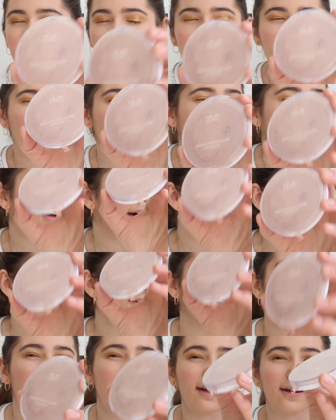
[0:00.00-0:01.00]
It's like kind
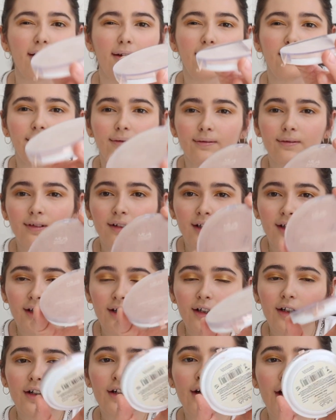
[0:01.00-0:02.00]
of had it.
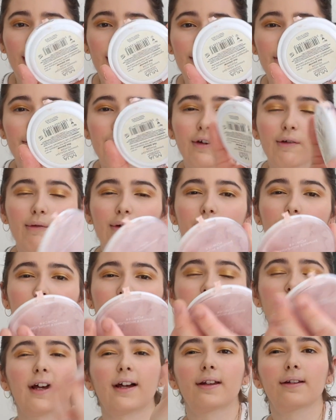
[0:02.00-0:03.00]
I don't know one
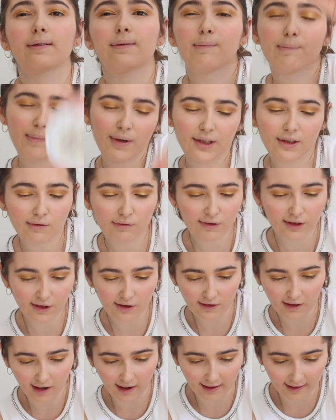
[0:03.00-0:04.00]
upstairs, but it's a really
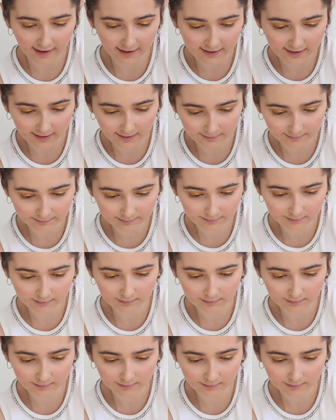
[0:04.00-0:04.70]
good highlighter.